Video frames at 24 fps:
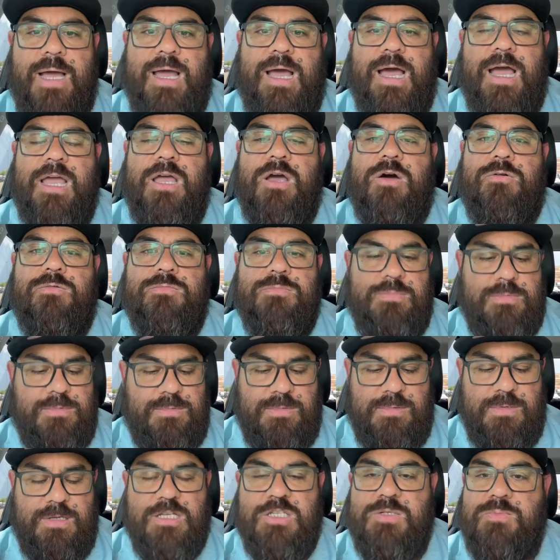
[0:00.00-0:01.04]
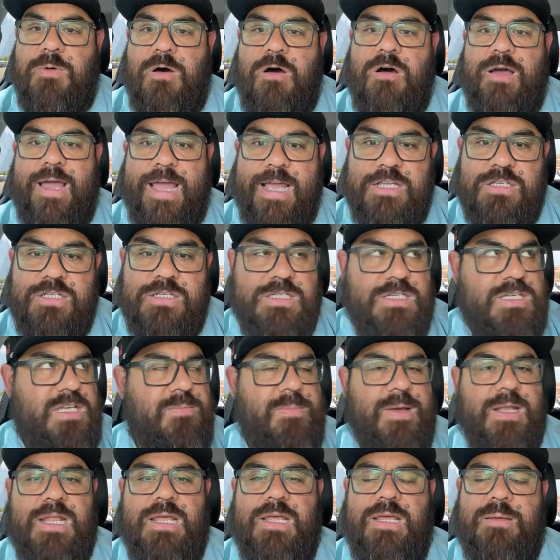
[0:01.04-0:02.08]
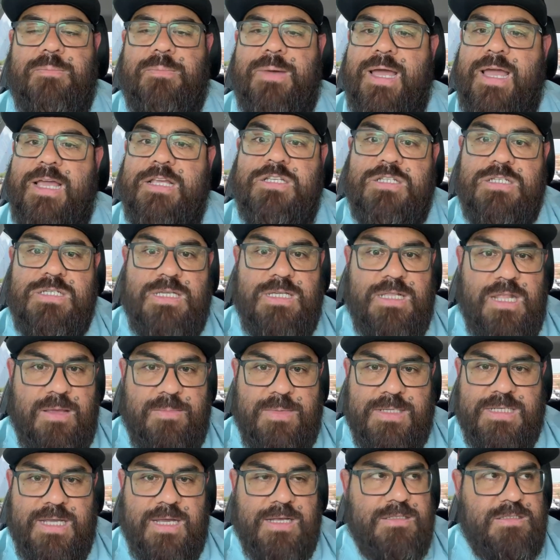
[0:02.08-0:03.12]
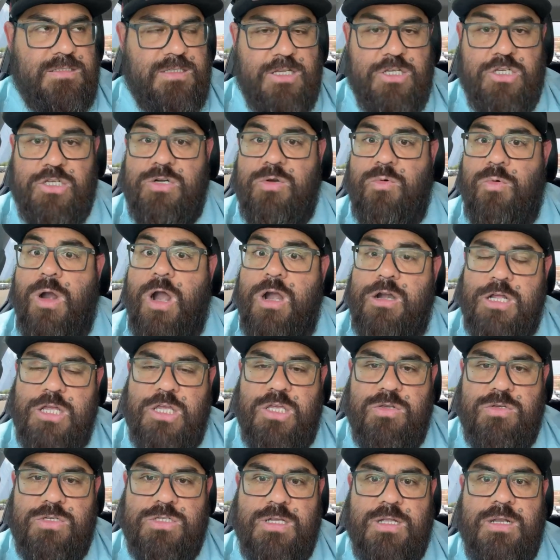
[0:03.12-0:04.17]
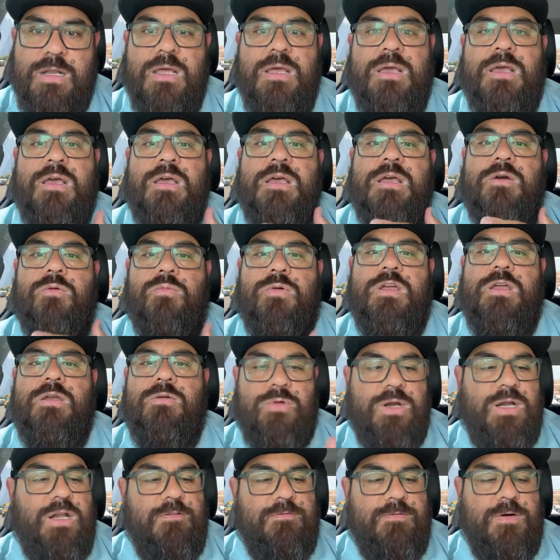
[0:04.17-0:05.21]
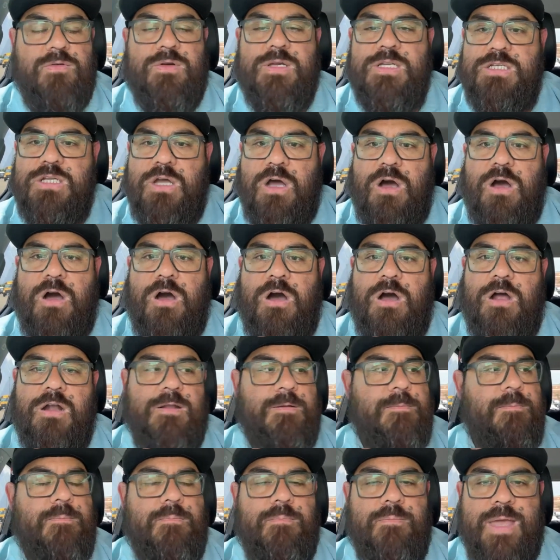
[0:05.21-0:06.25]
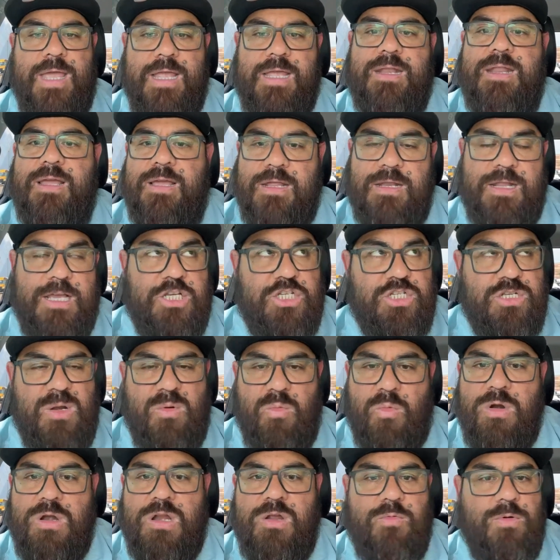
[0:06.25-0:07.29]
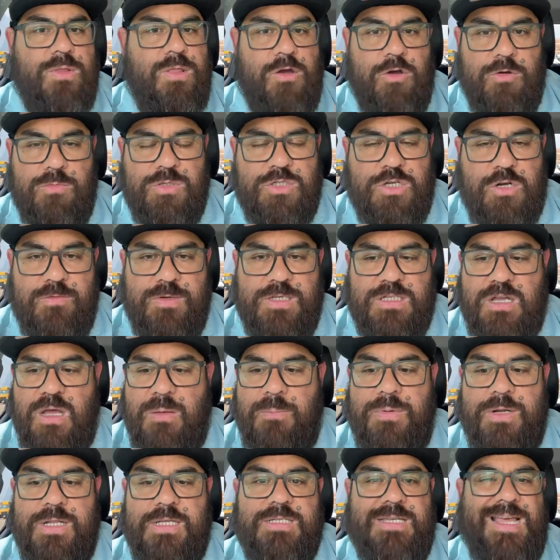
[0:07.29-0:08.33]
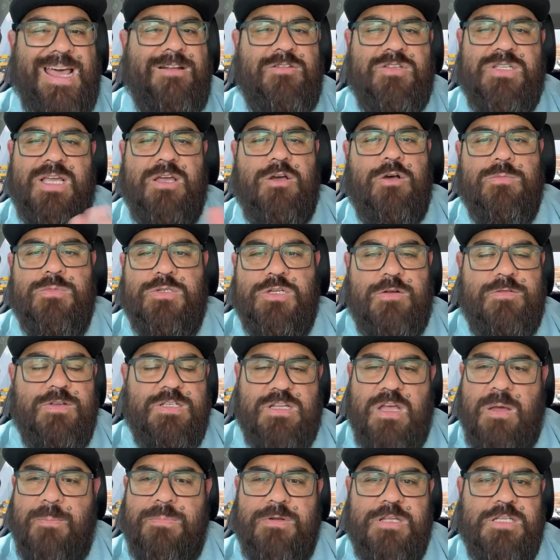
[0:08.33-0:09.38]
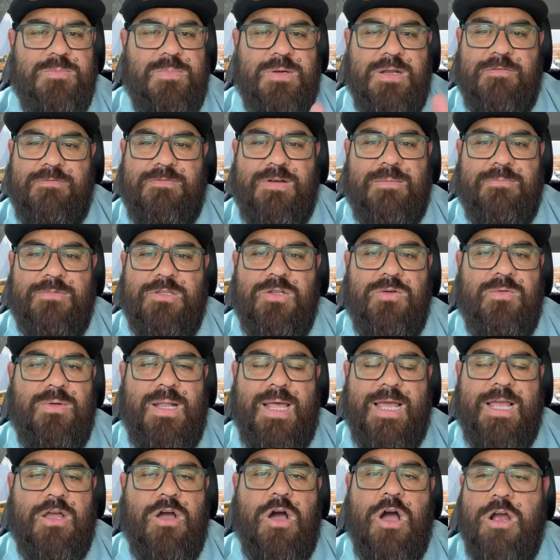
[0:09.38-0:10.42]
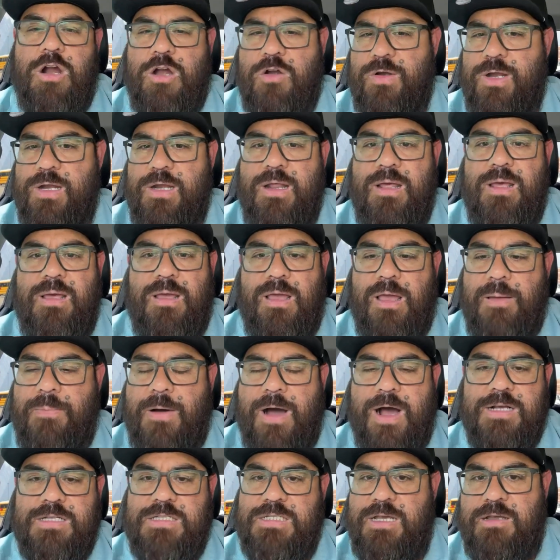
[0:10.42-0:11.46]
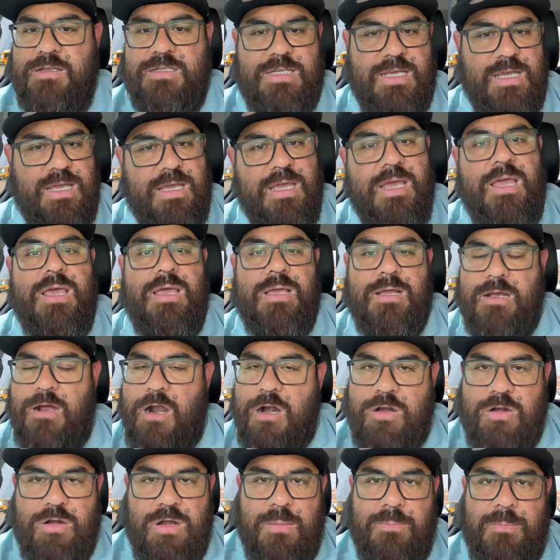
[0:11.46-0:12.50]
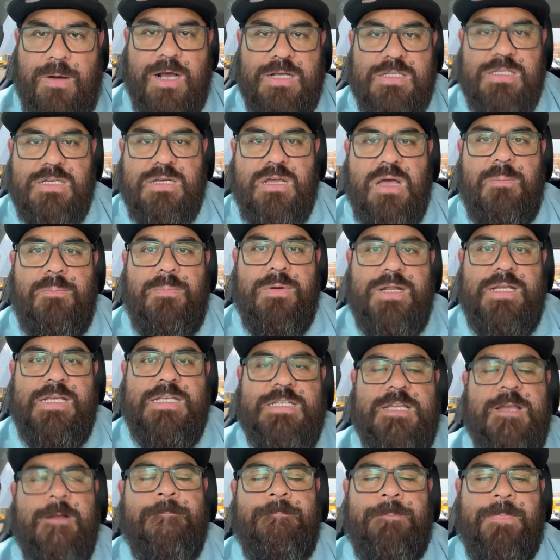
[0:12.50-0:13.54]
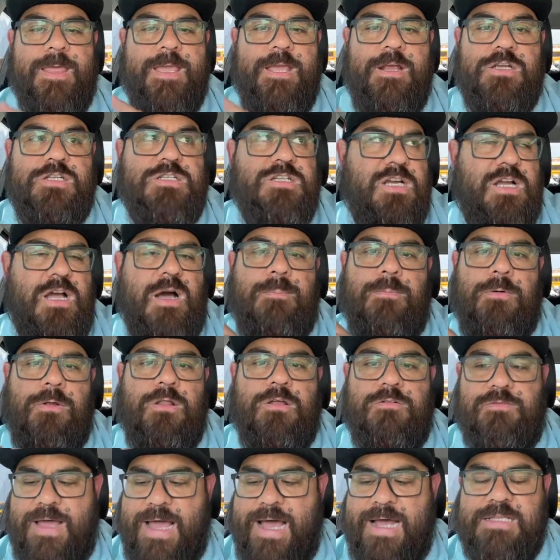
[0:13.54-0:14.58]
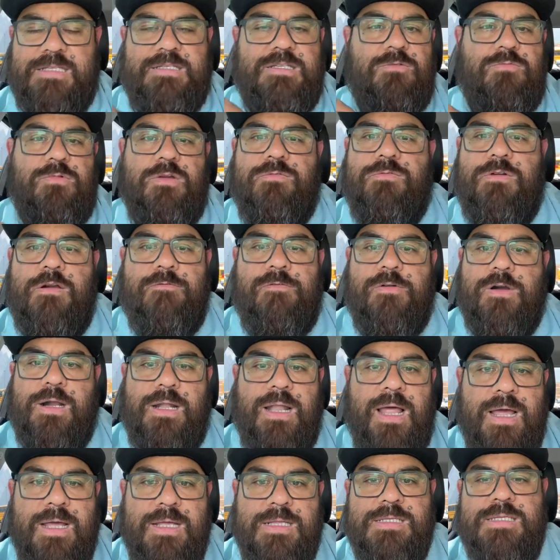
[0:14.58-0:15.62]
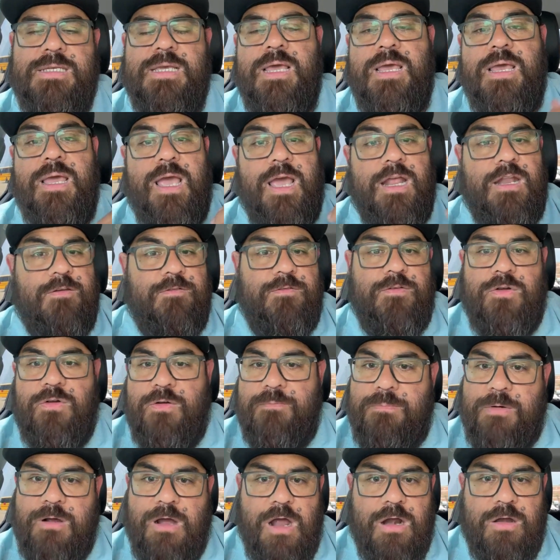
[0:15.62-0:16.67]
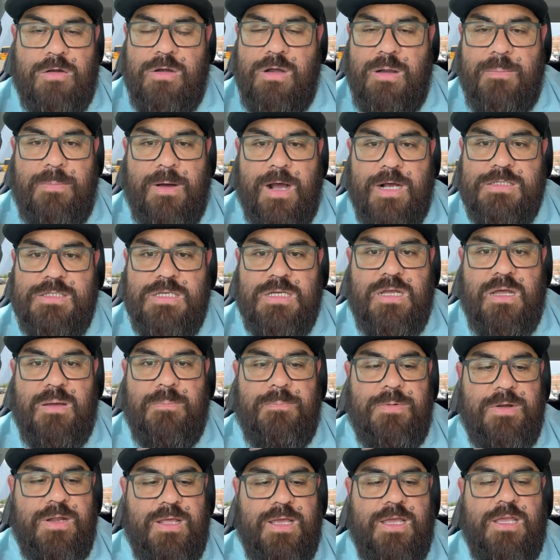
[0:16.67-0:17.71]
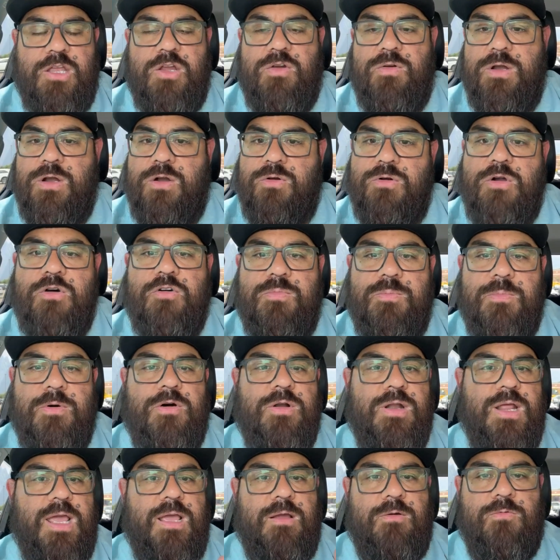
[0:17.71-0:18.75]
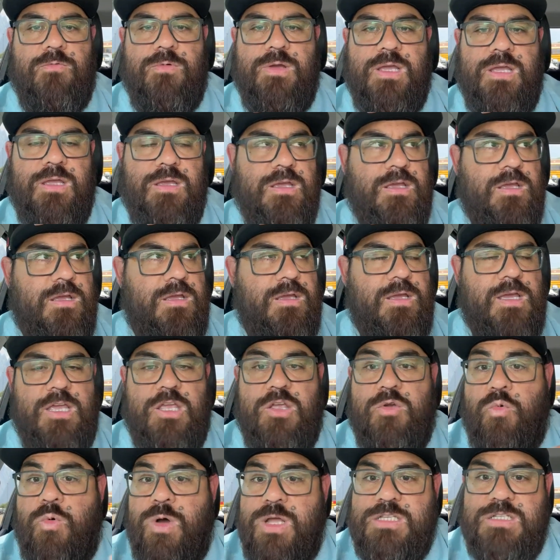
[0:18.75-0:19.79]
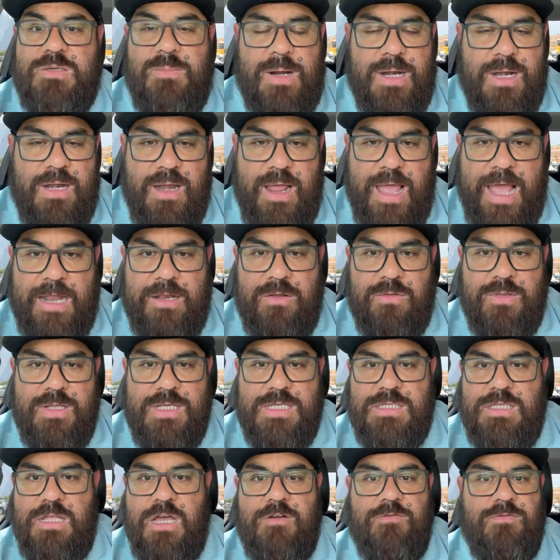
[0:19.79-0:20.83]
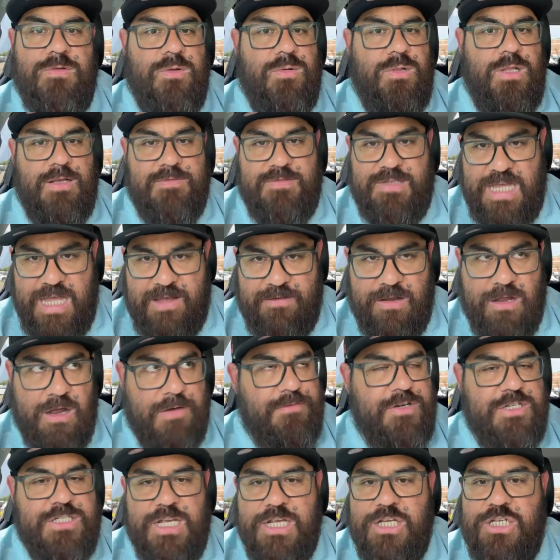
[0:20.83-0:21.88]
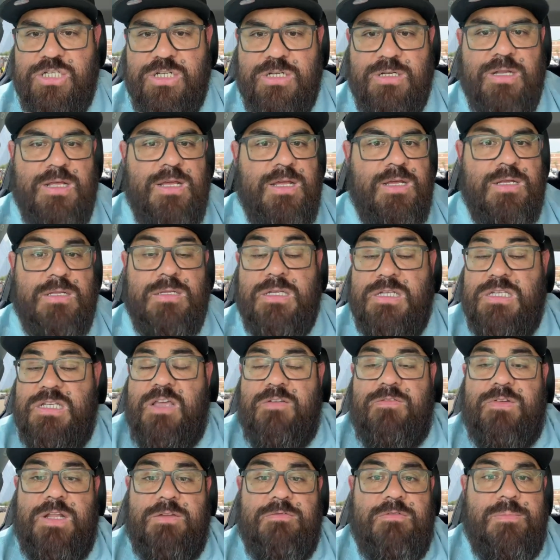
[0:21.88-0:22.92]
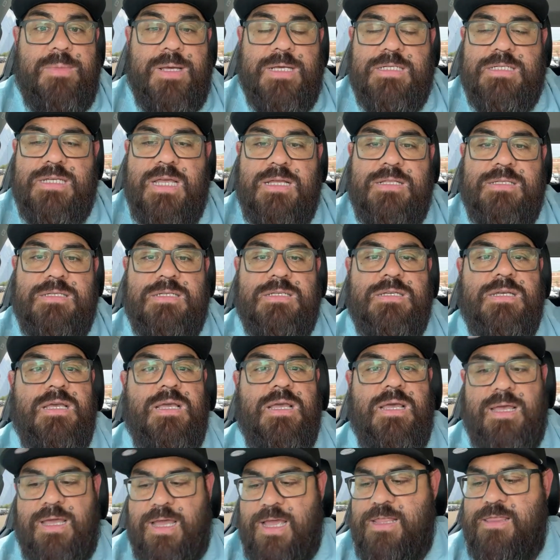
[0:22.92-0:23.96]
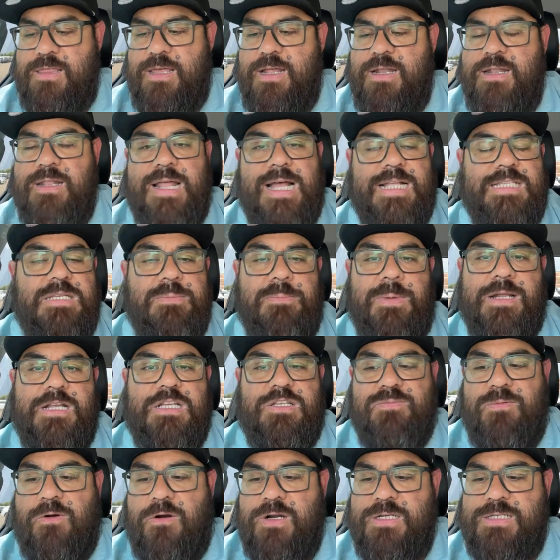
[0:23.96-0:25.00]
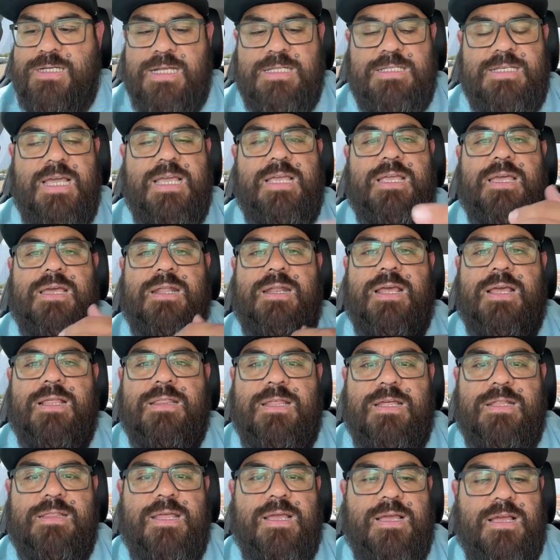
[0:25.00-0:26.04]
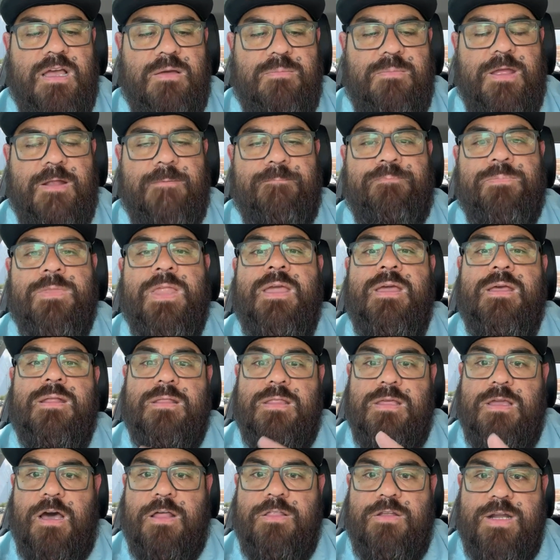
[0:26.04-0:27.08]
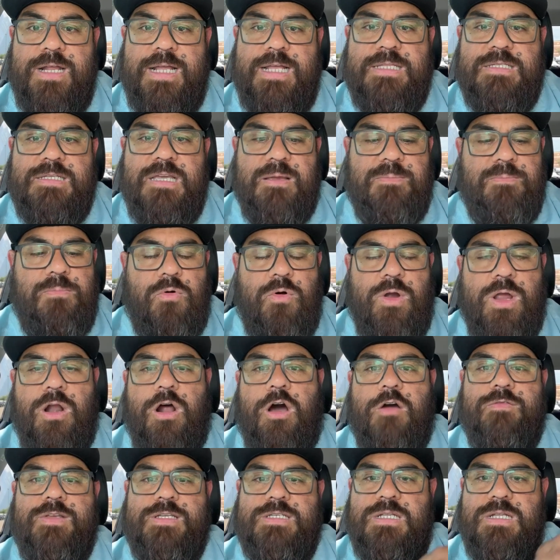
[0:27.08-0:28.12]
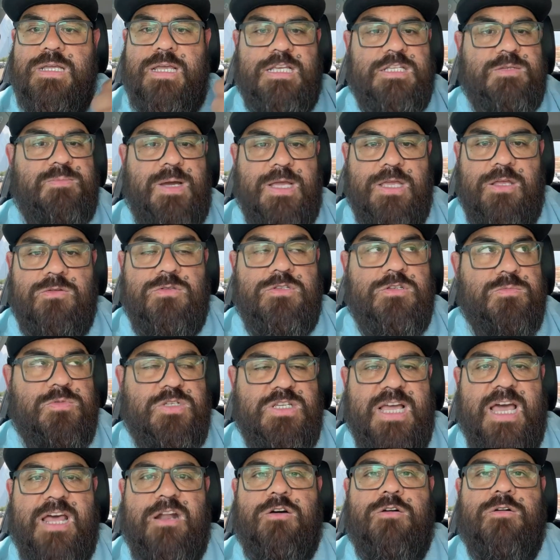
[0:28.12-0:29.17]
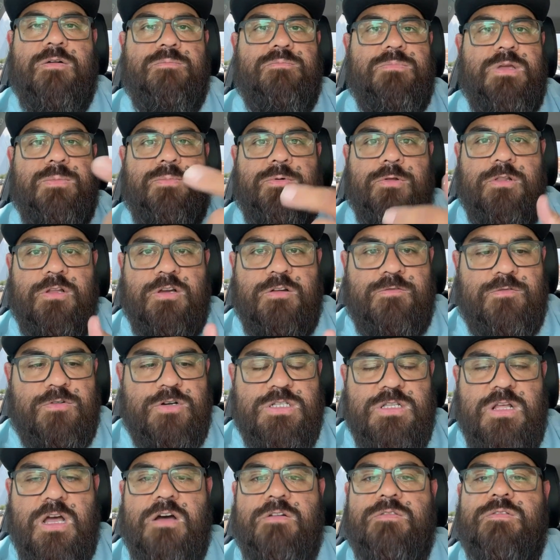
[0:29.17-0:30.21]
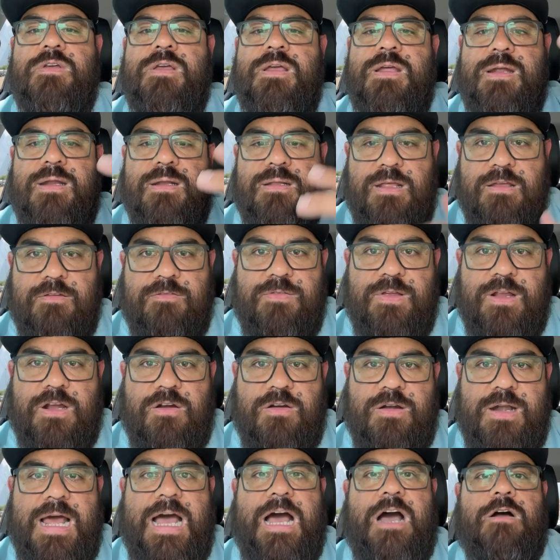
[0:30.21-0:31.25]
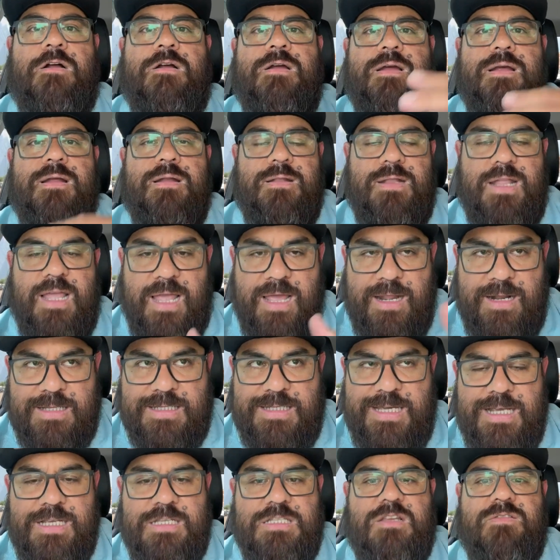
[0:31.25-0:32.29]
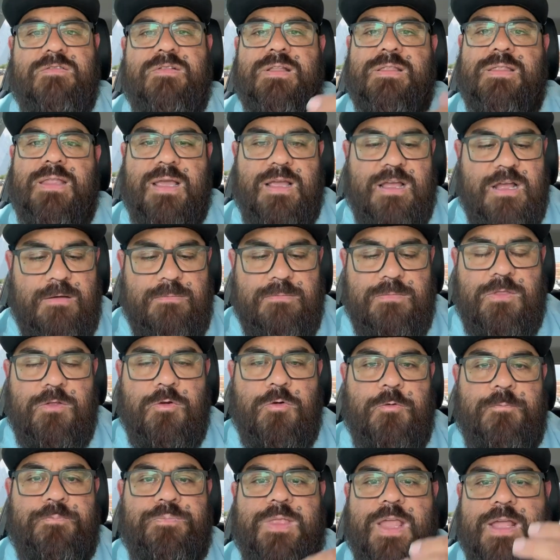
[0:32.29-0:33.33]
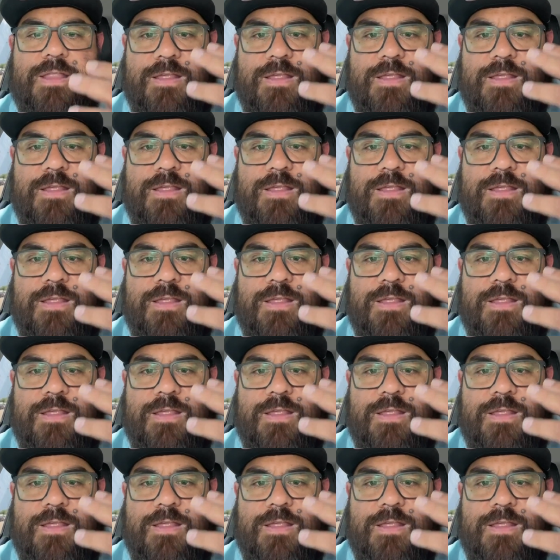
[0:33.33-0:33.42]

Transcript: I own a small agency. My agency name is Science Digital. We're out of Houston. We really focus on making a connection and working with home service companies. I don't say home service companies, but if I'm doing like concrete epoxy, I'll say concrete epoxy companies. Here's a couple of ads that we run for clients. And if you're a concrete epoxy company and you're in growth mode and you want somebody to handle this stuff, we would love to have a conversation to see if it even makes sense. And then that's about as far as I take it. And then they come in. The other intake point obviously is my YouTube channel. People look for stuff, they figure it out, they get a taste of it, they come through.